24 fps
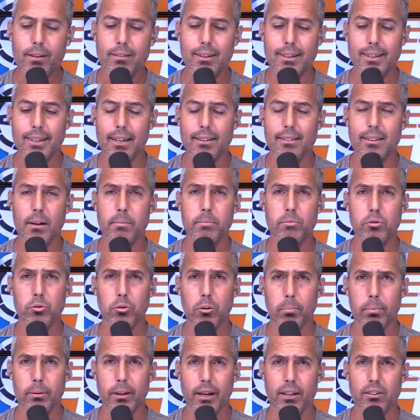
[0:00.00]
to get them to
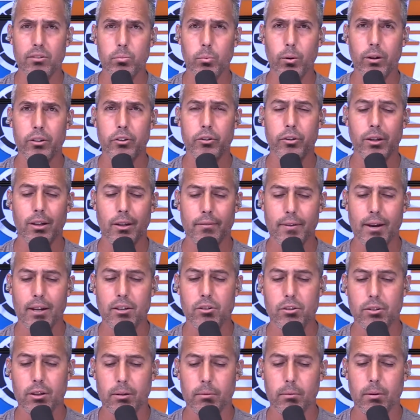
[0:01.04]
a place where you can
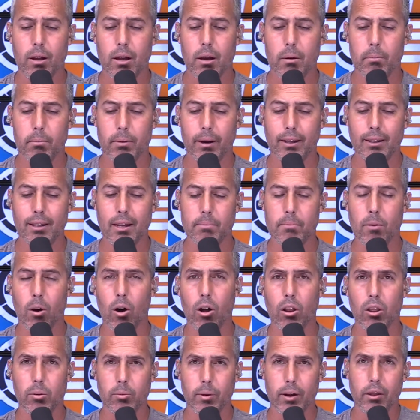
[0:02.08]
eventually bring them
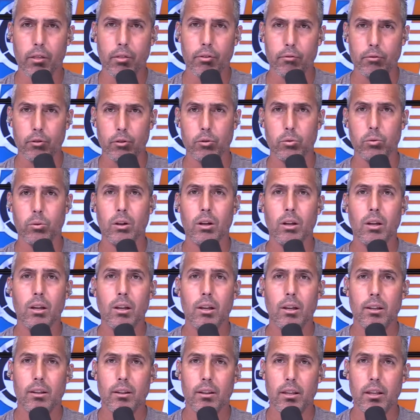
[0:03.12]
all the way through
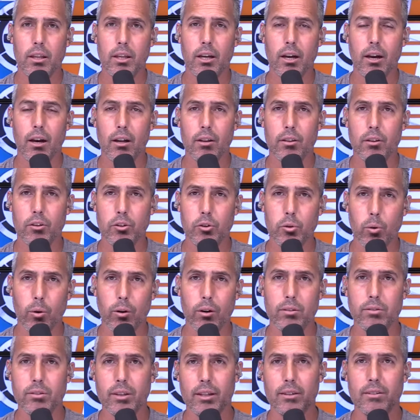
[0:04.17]
the
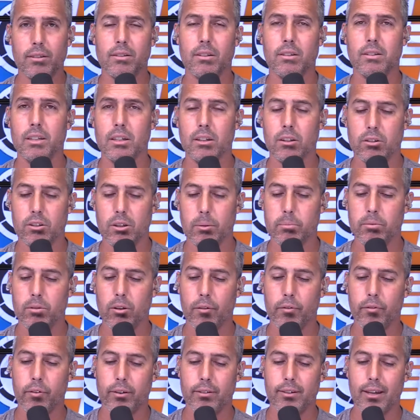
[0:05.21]
doors into the dealership.
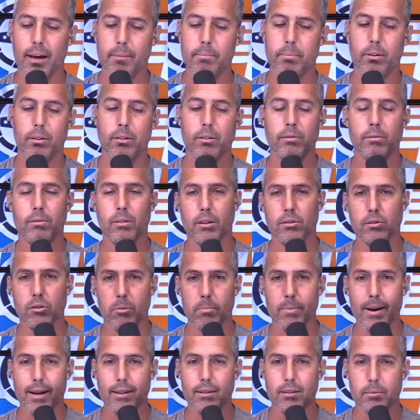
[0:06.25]
So, for example, let's
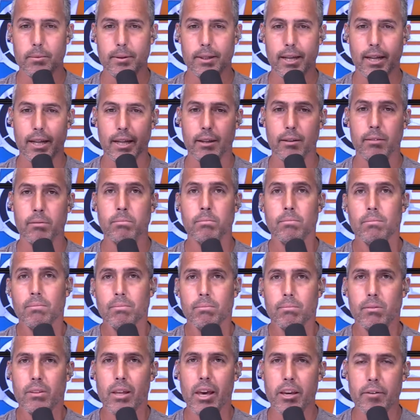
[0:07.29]
go back to the beginning.
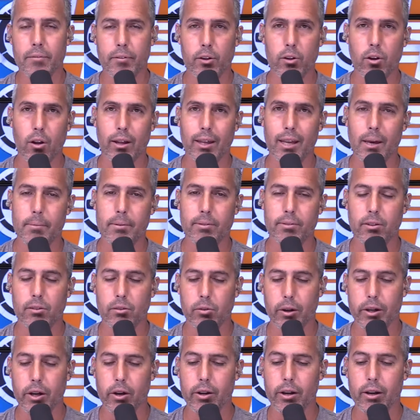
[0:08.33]
Thank you for calling ABC
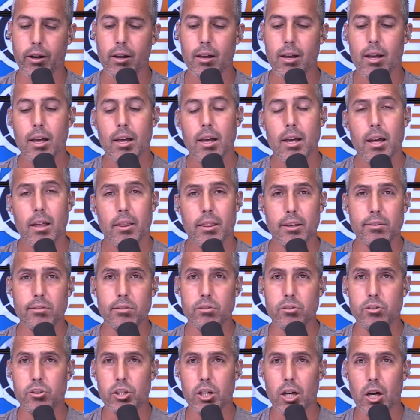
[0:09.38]
Toyota. This
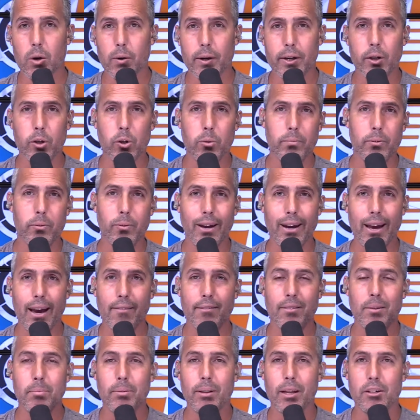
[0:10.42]
is Joe, and whom do I
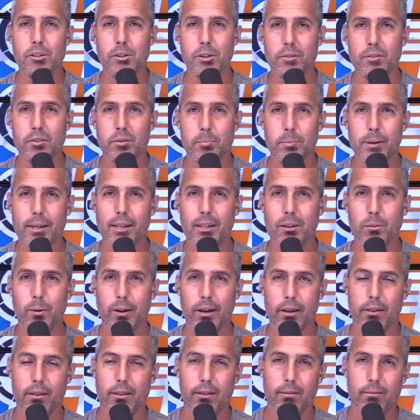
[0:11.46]
have the pleasure of speaking
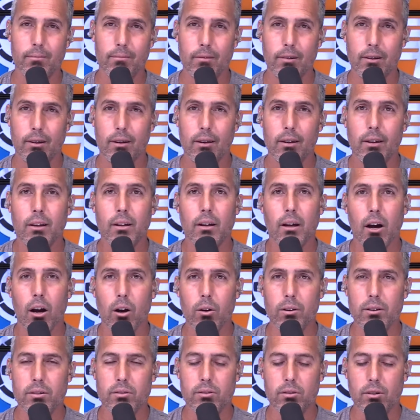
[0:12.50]
with?
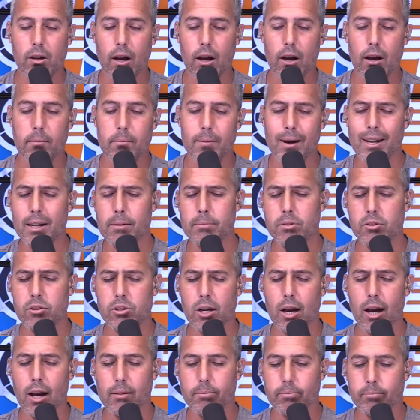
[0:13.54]
Oh, this is my name is
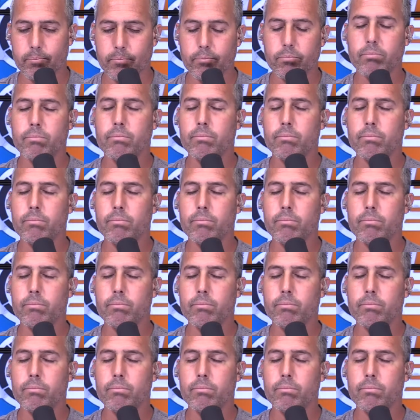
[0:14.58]
John.